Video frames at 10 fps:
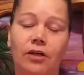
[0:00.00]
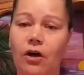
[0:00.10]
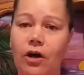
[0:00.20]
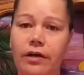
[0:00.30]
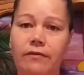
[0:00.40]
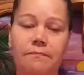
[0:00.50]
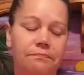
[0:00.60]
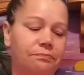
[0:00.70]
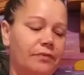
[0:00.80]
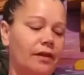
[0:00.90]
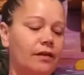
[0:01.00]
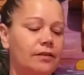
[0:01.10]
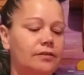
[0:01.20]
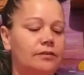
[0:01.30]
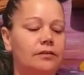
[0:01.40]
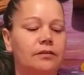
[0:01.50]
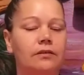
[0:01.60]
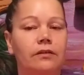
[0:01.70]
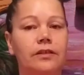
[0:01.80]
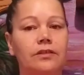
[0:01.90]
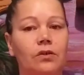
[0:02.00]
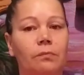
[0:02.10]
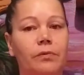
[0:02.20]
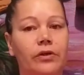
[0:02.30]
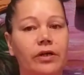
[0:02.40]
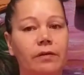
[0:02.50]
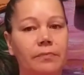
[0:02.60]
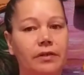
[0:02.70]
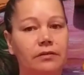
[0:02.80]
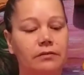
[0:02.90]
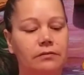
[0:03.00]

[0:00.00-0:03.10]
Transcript: gone. So let's open her up.